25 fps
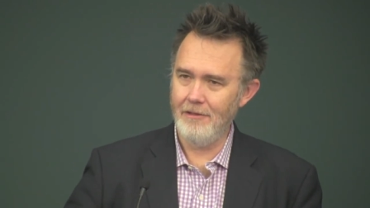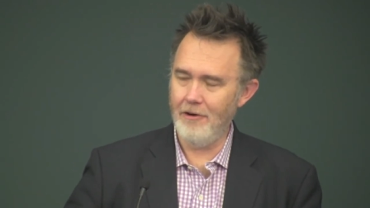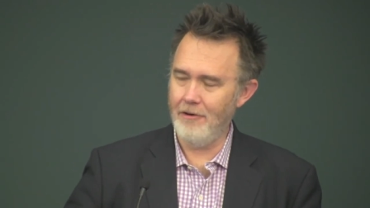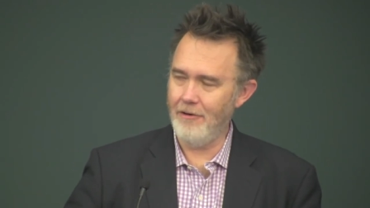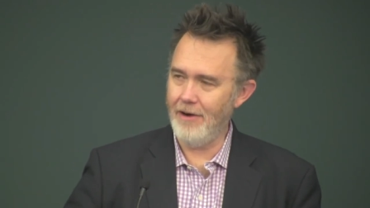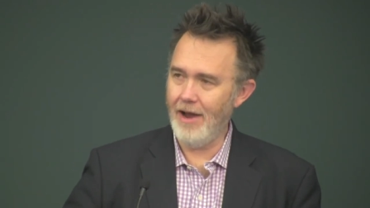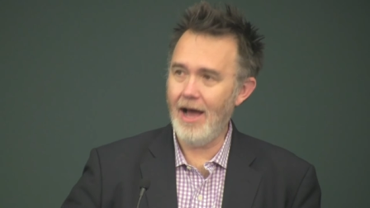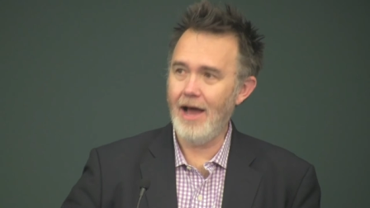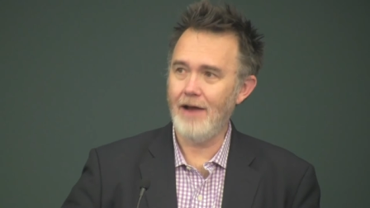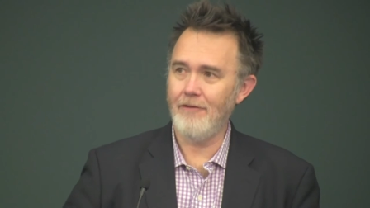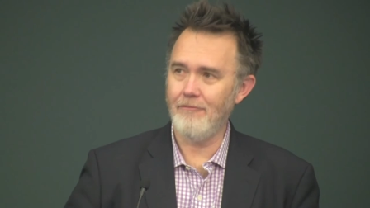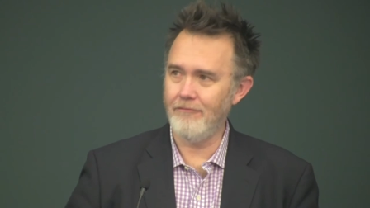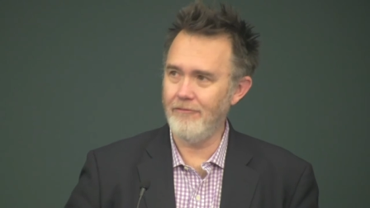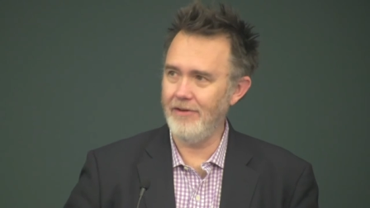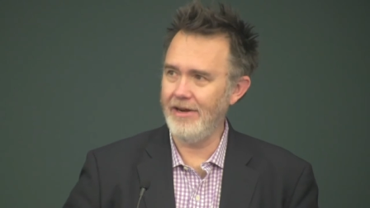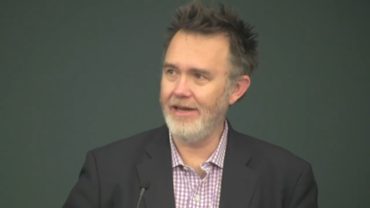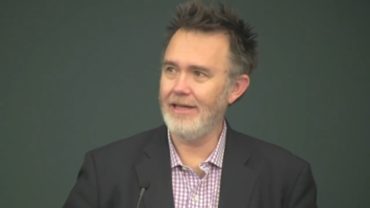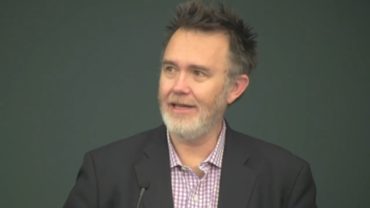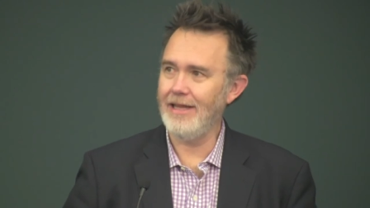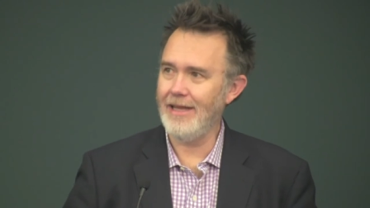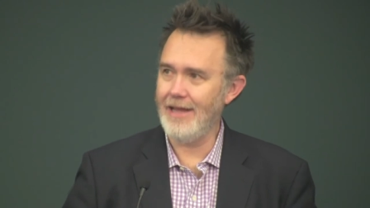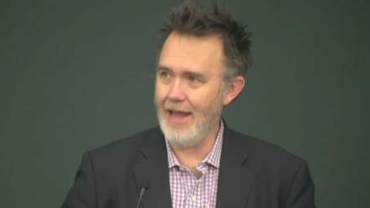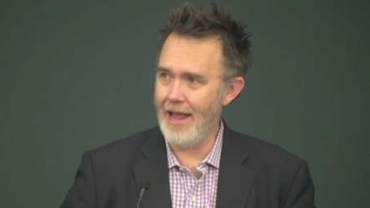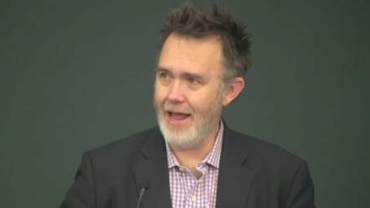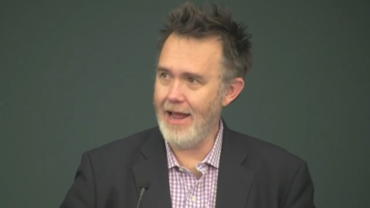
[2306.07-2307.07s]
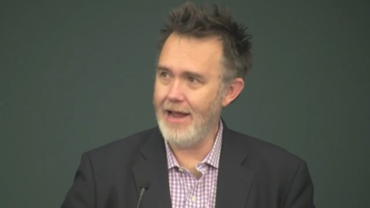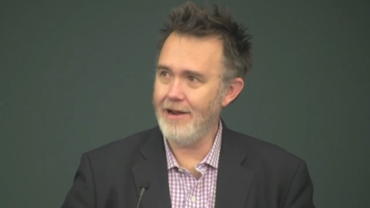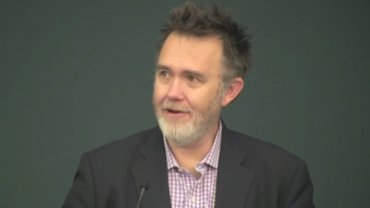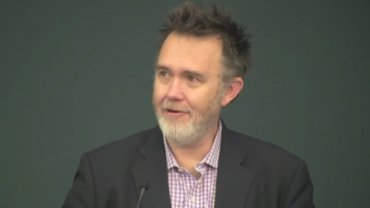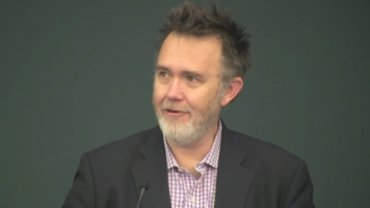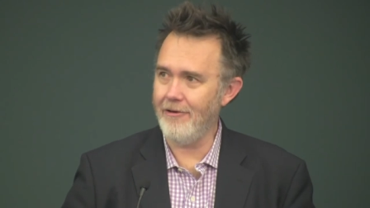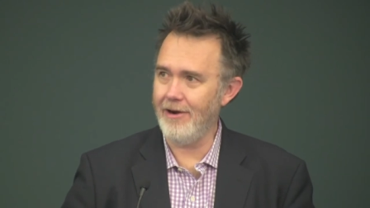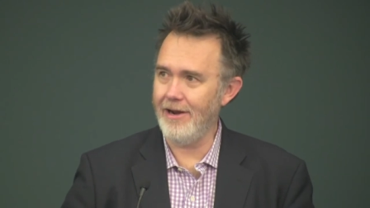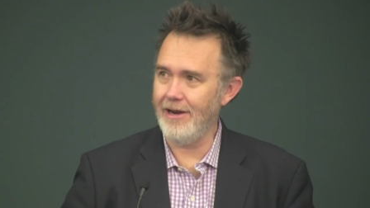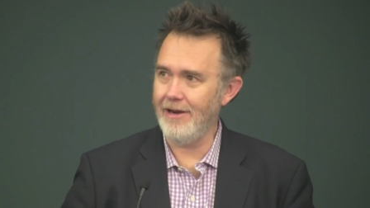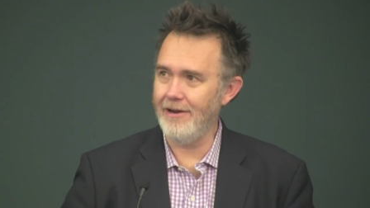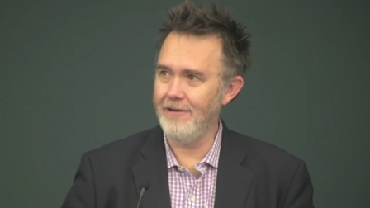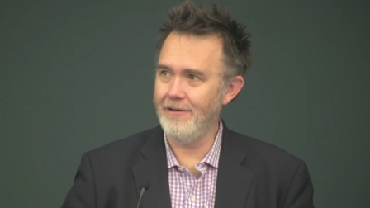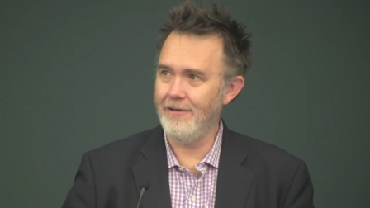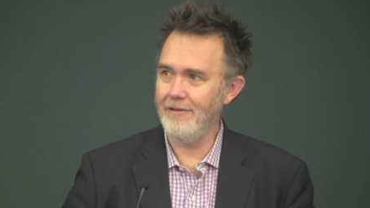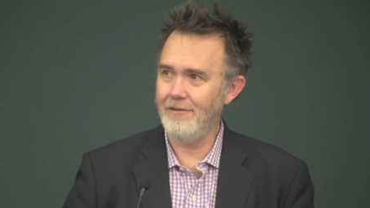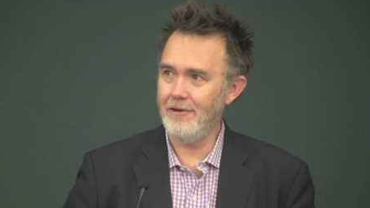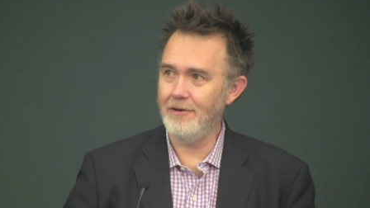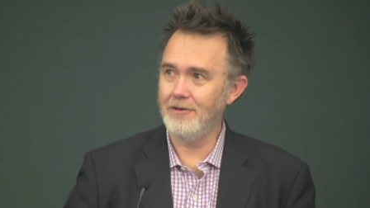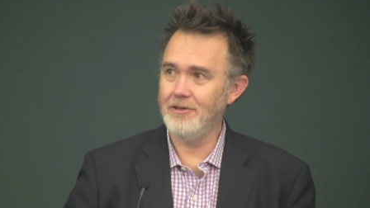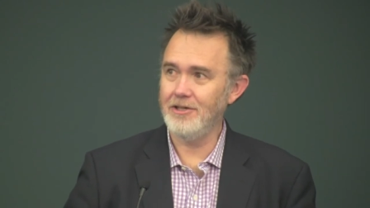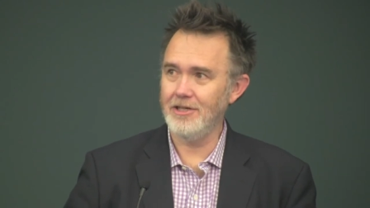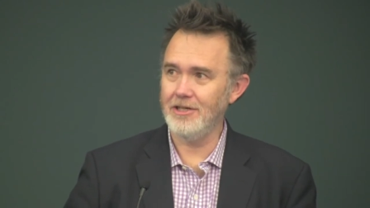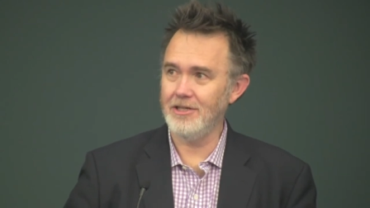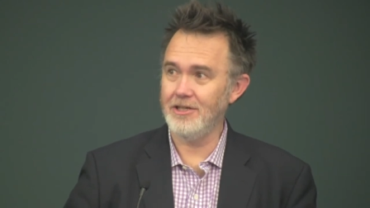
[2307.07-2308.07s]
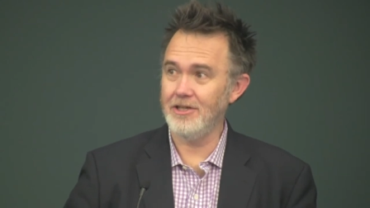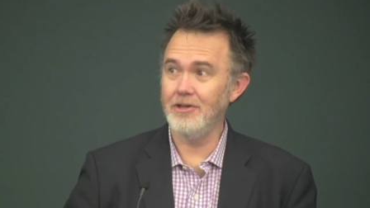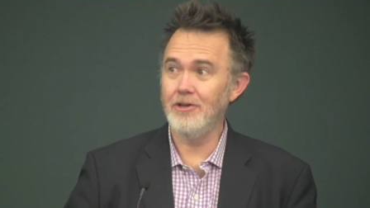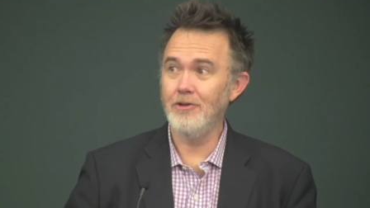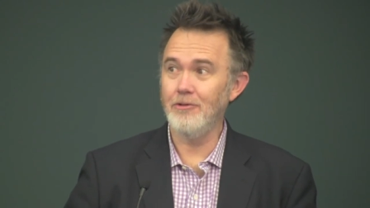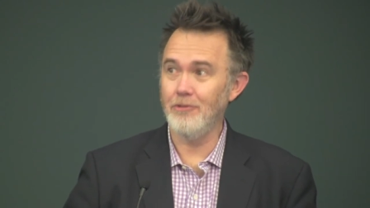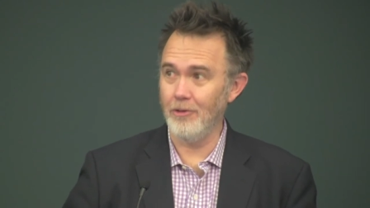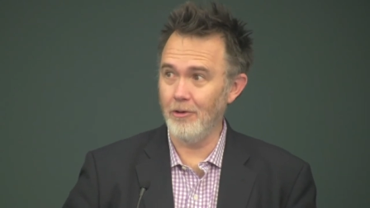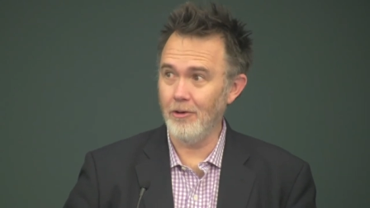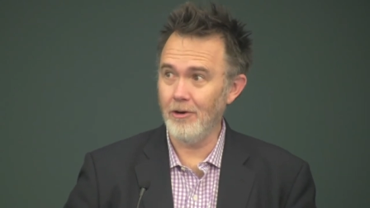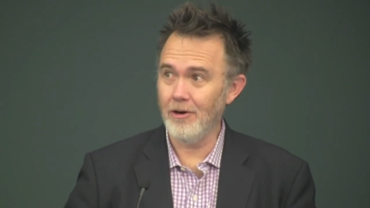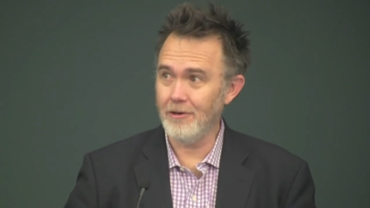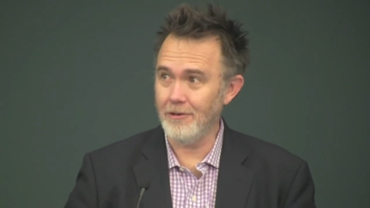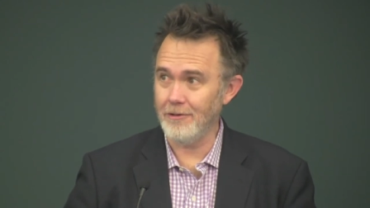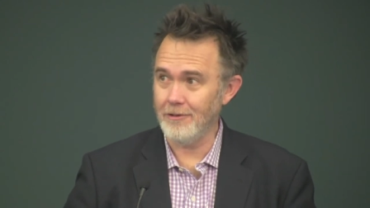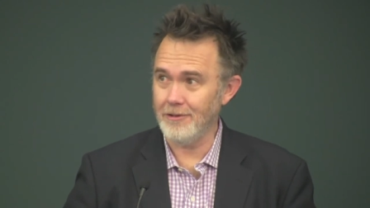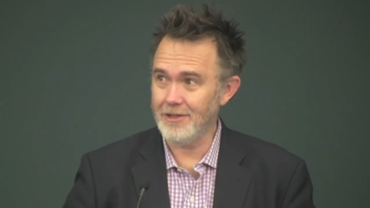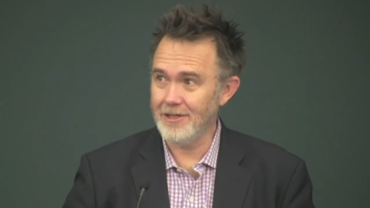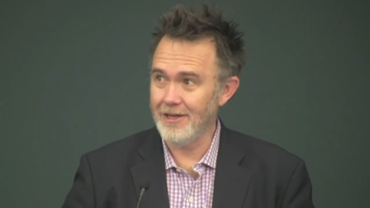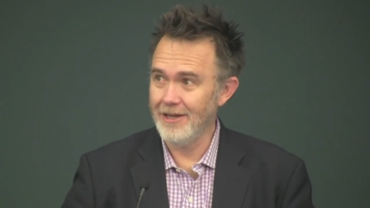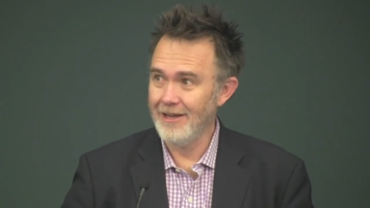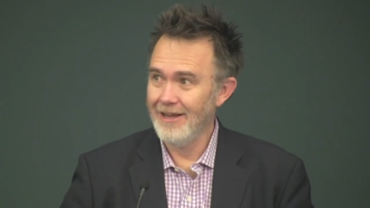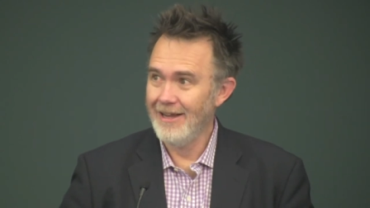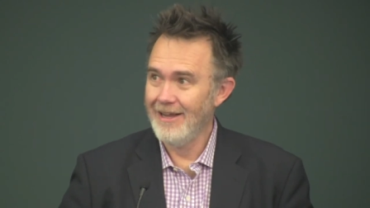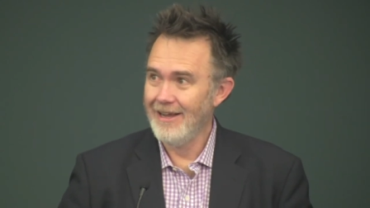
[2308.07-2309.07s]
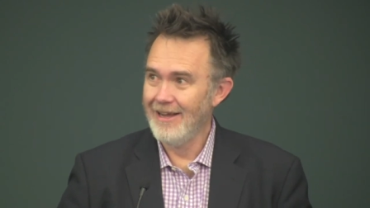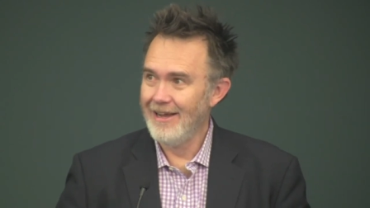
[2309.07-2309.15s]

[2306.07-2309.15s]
they're not really angry. They're just New Yorkers.